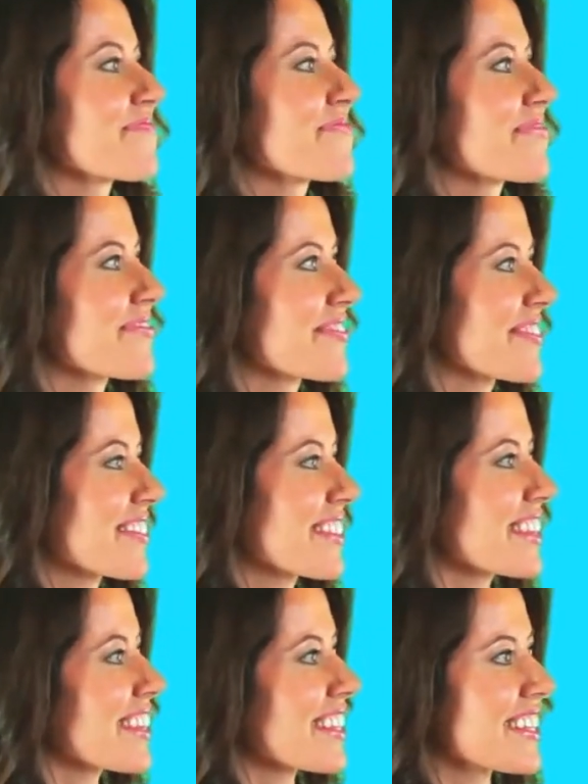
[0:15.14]

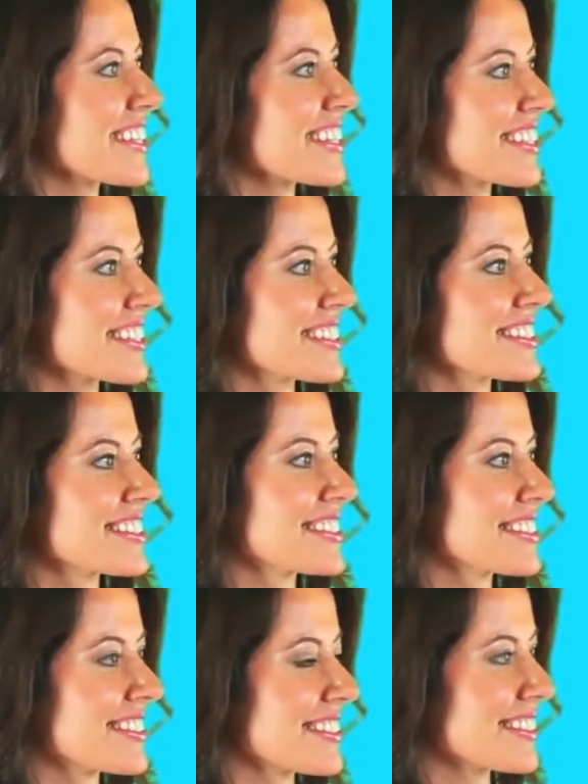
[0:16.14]

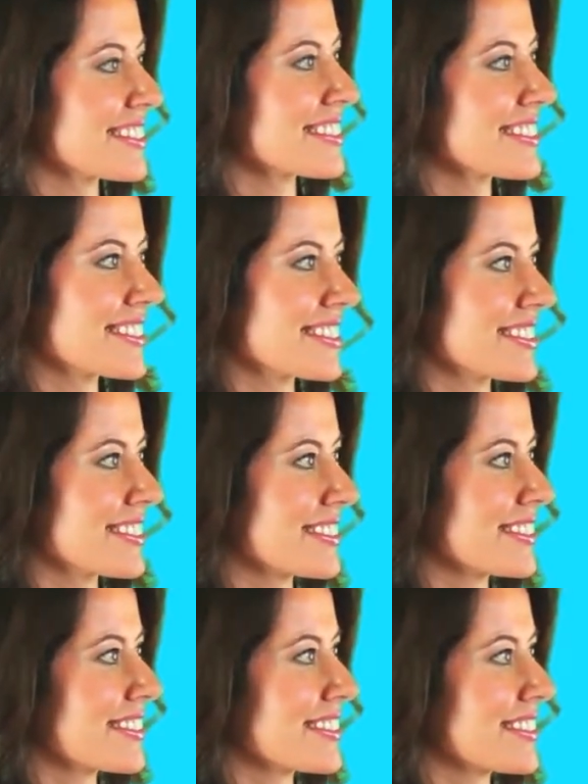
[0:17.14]

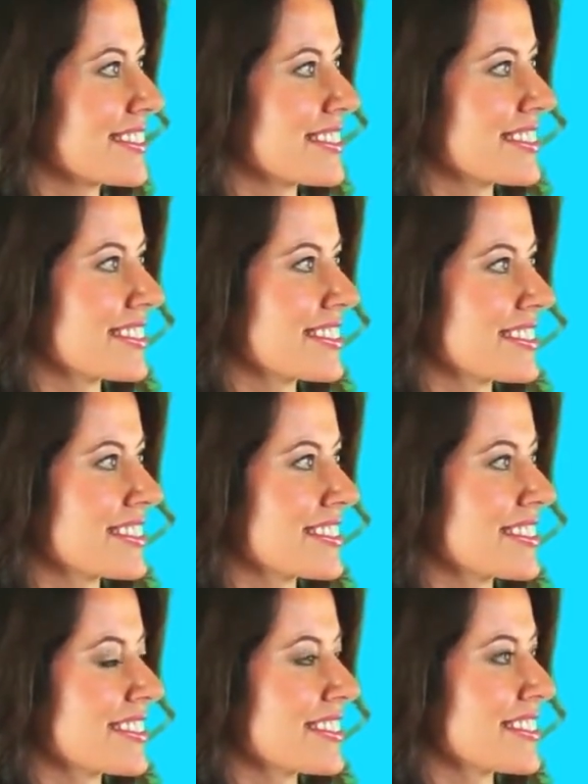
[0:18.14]

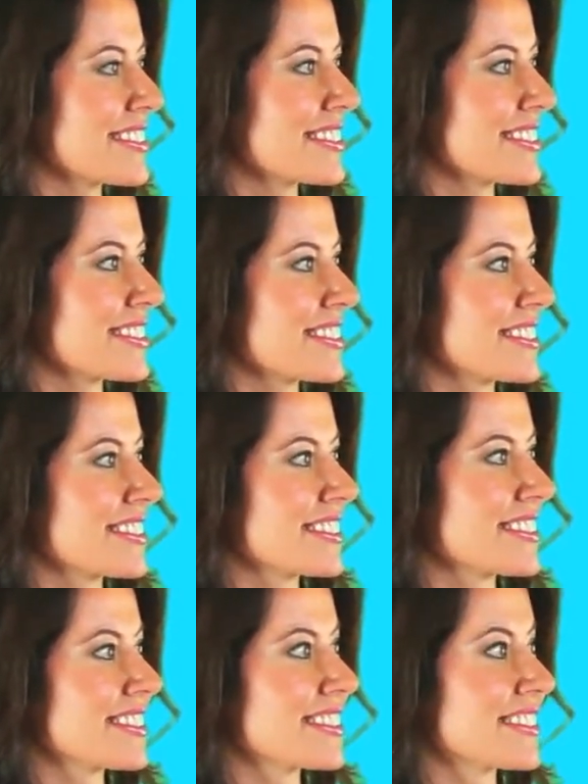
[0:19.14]

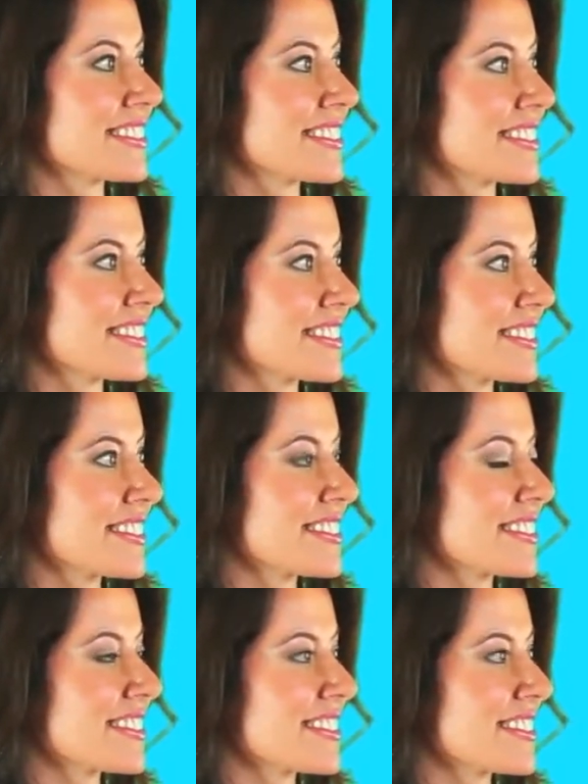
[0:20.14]

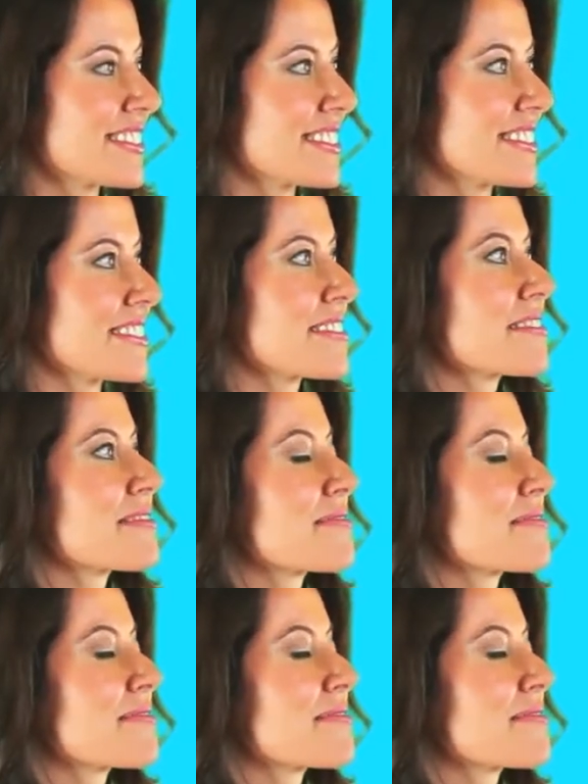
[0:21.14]
(not speaking)